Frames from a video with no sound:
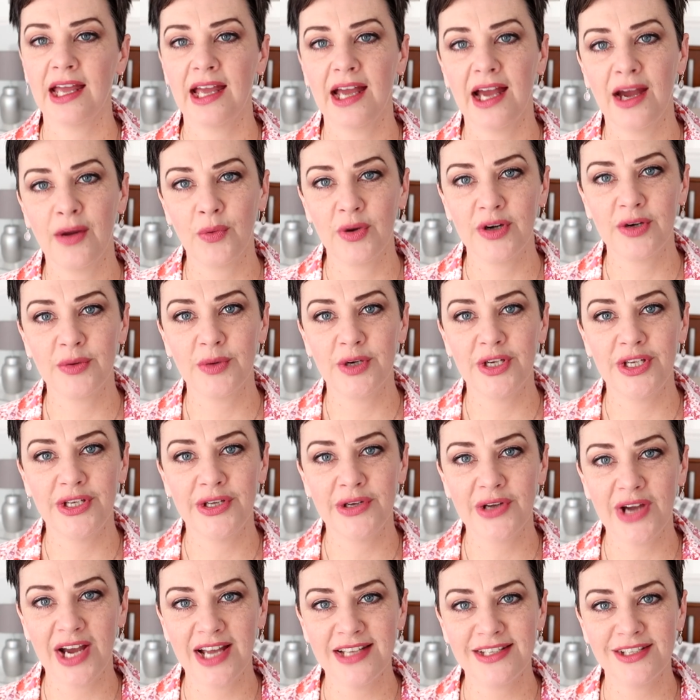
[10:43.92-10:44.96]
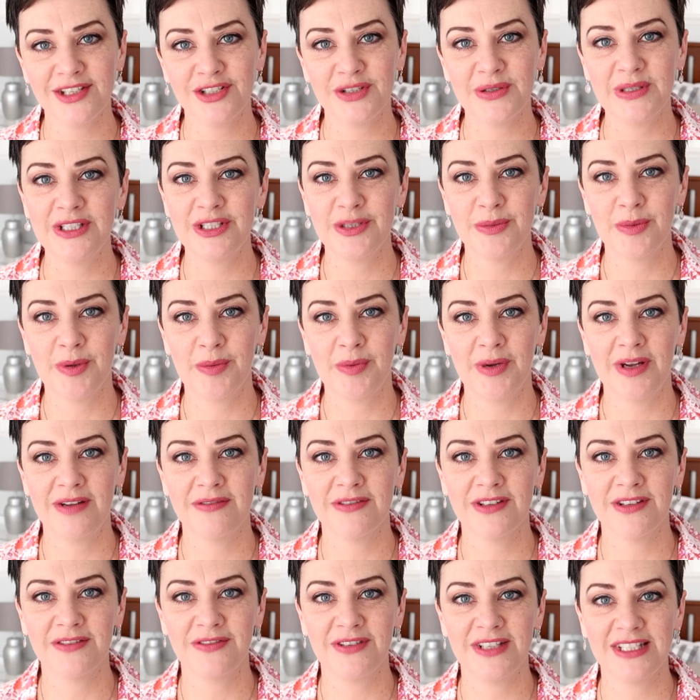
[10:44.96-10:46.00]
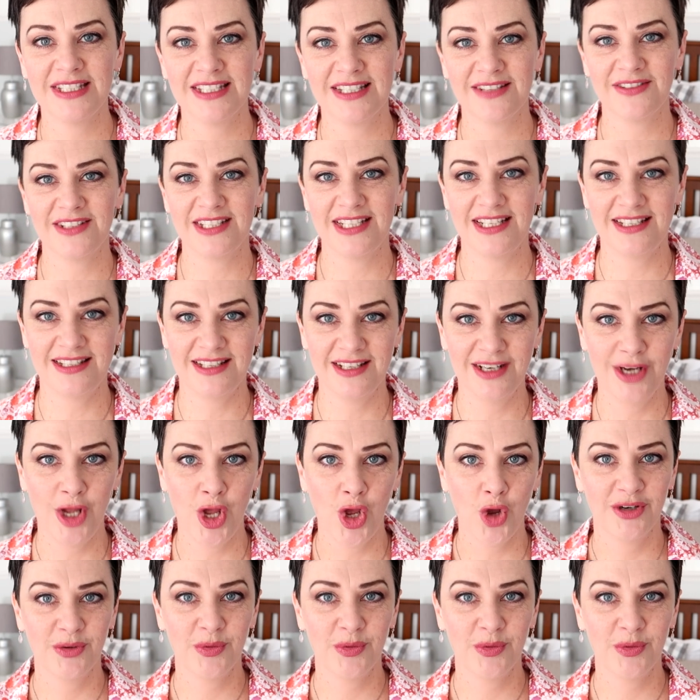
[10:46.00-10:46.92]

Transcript: I wonder what you guys are doing to prepare for the festive season.